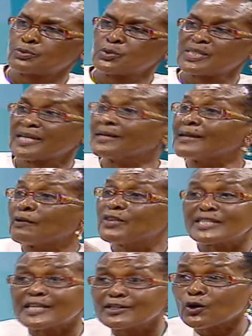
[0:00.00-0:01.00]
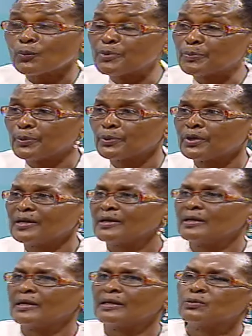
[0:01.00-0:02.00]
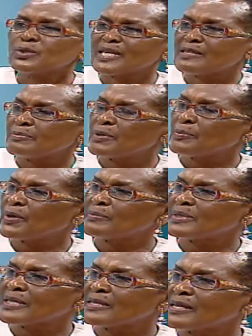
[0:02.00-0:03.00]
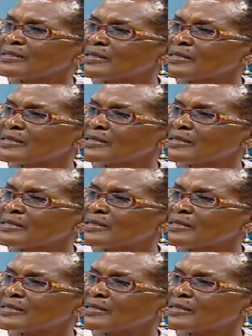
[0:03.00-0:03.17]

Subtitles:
take now the technical people. And those are the people I'm saying that